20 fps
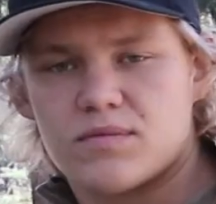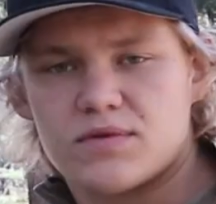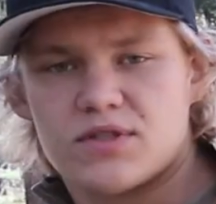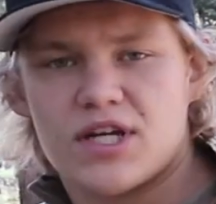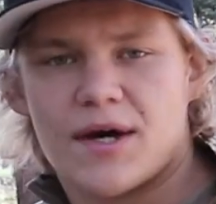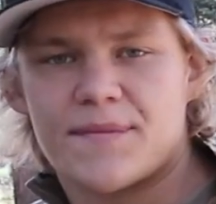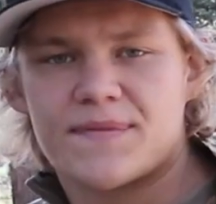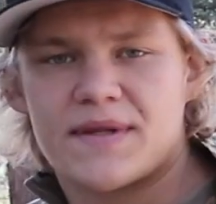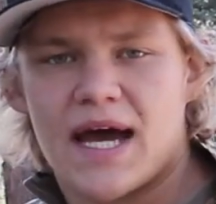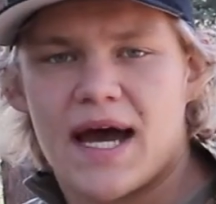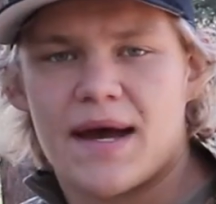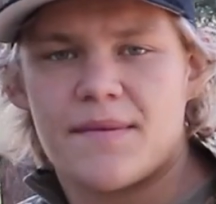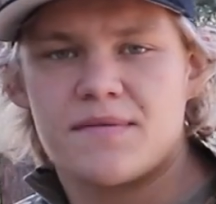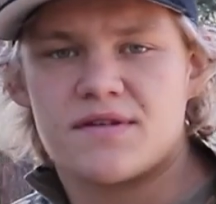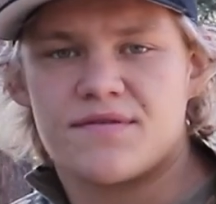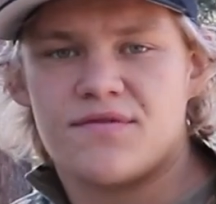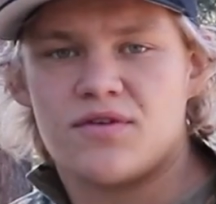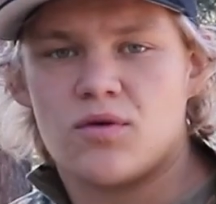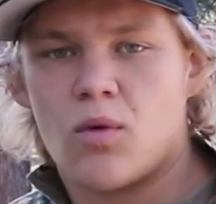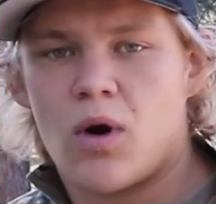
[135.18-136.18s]

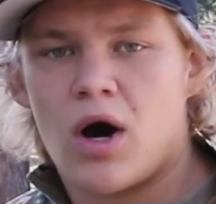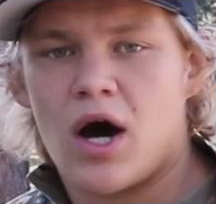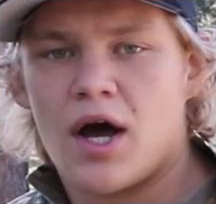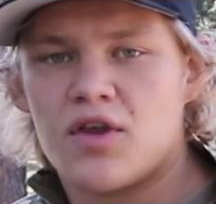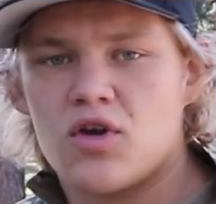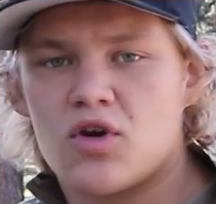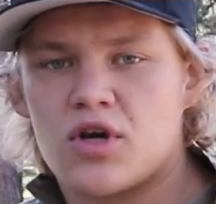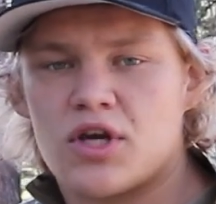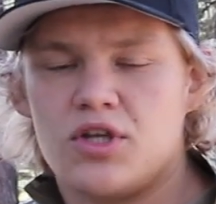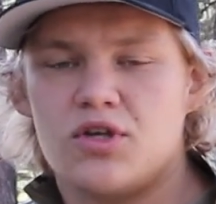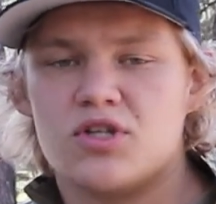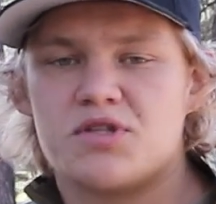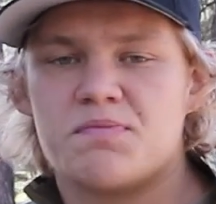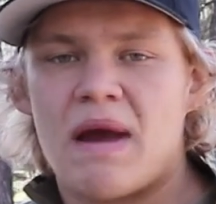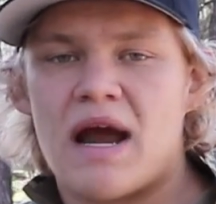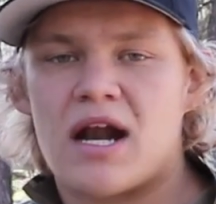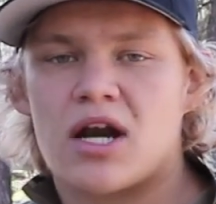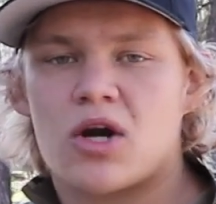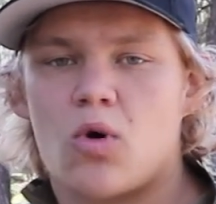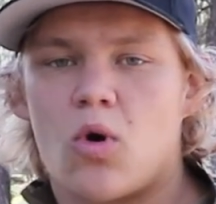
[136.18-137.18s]
sometimes if you want, you can use
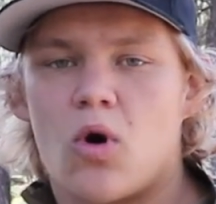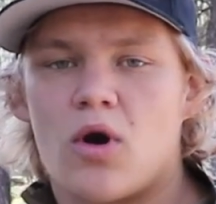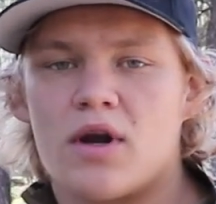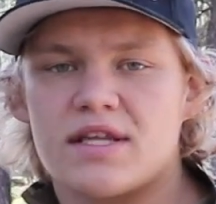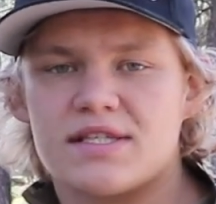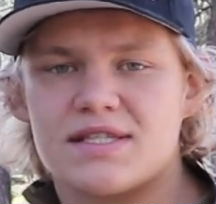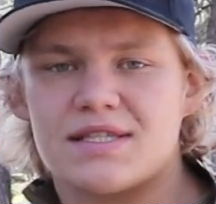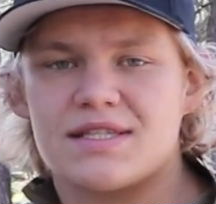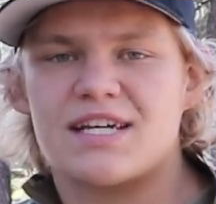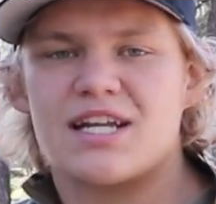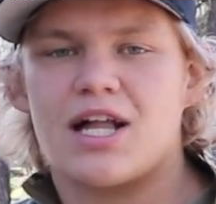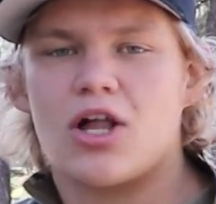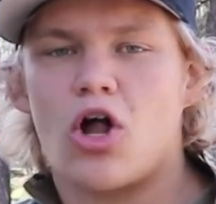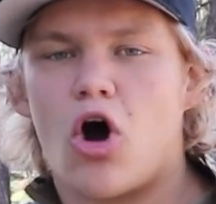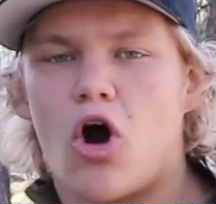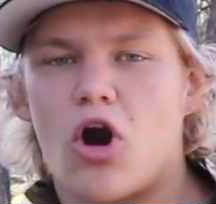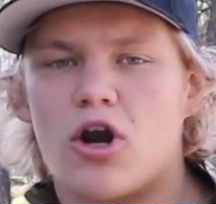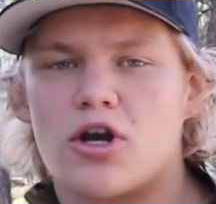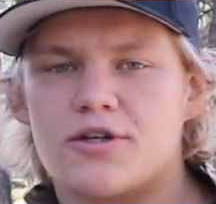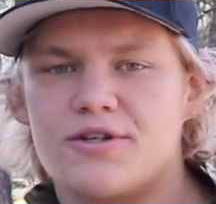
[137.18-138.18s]
paracord. It's a little
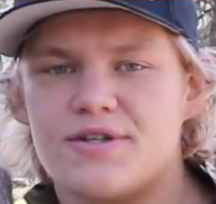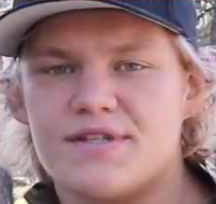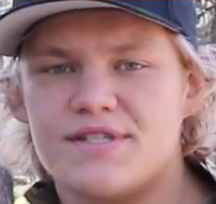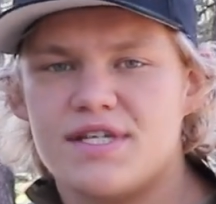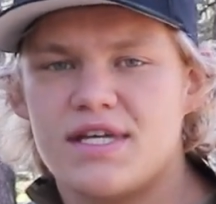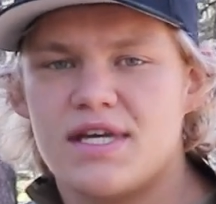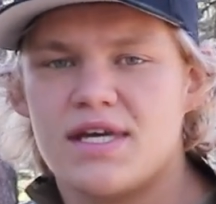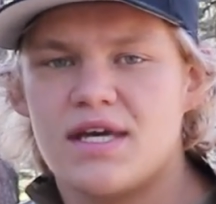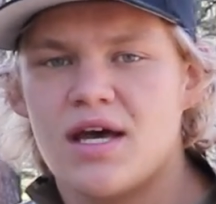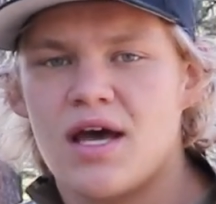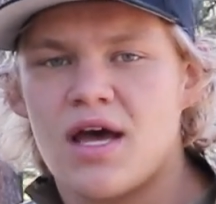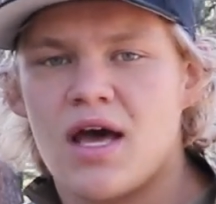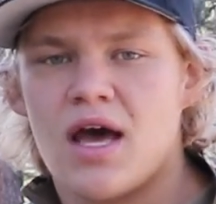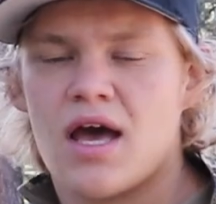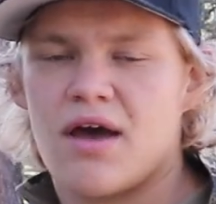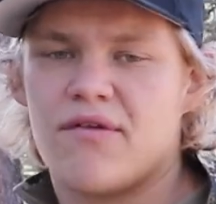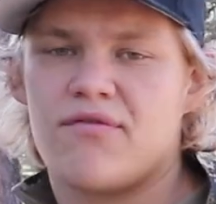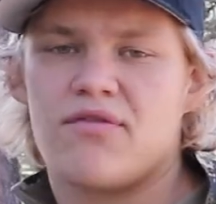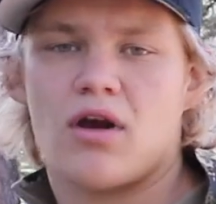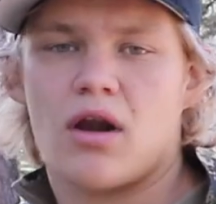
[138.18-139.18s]
harder to see.
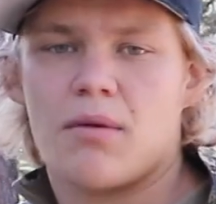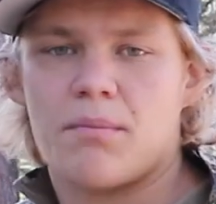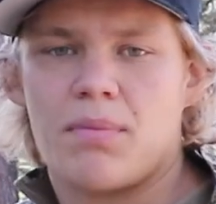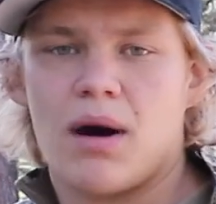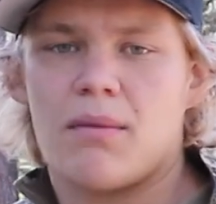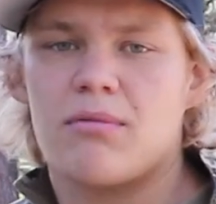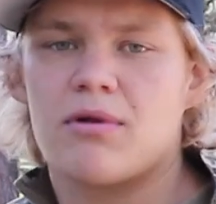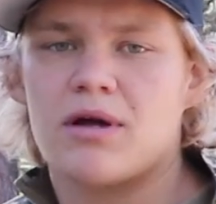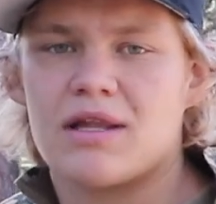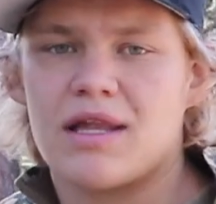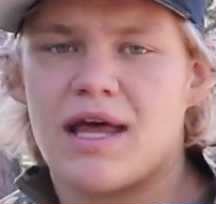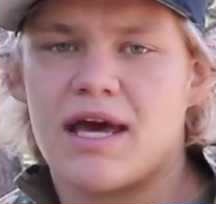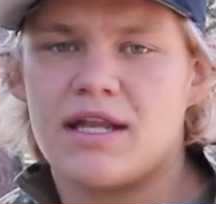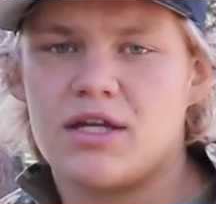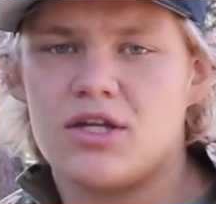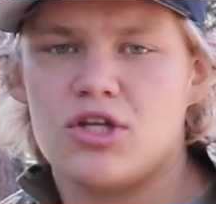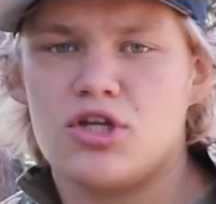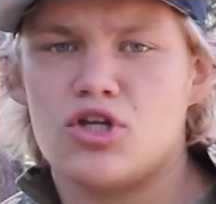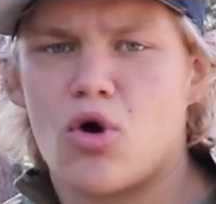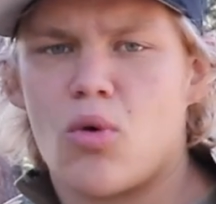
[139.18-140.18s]
If you're on public
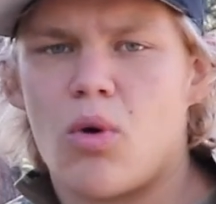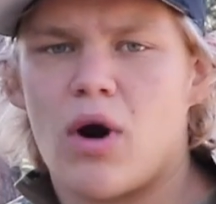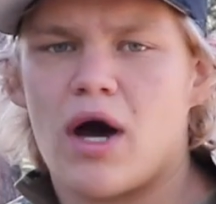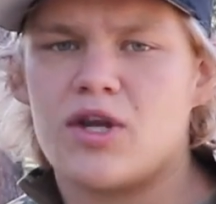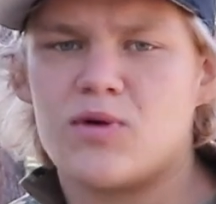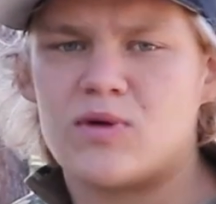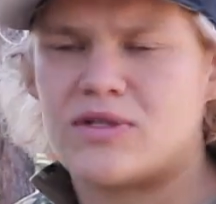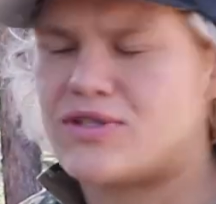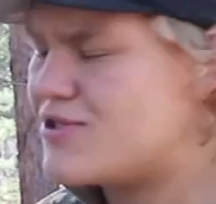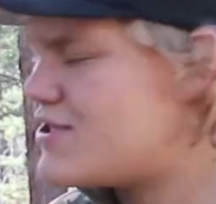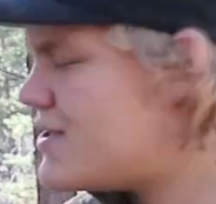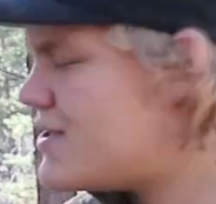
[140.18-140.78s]
land and you don't want anyone to